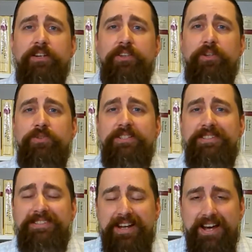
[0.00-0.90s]
those
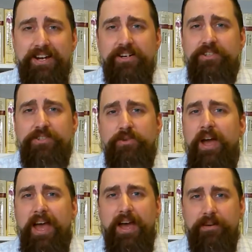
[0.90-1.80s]
desires you
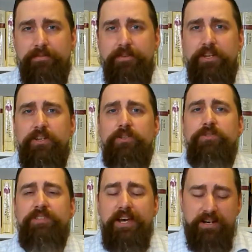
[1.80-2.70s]
have. You
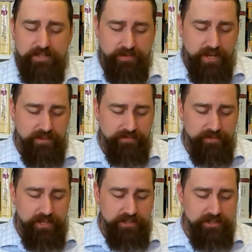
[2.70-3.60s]
satisfy the
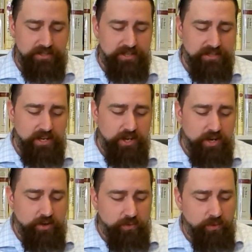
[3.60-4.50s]
flesh. He says,
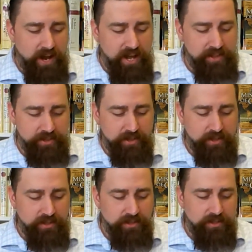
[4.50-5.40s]

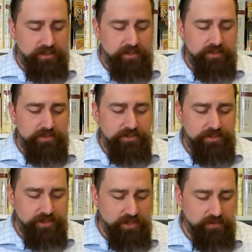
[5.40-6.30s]
Rather,
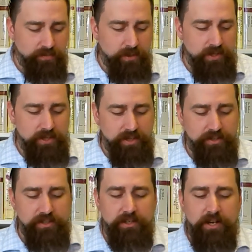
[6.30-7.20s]
serve one
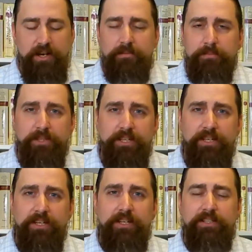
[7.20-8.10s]
another
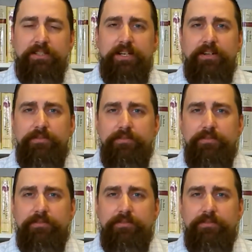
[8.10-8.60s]
humbly in love.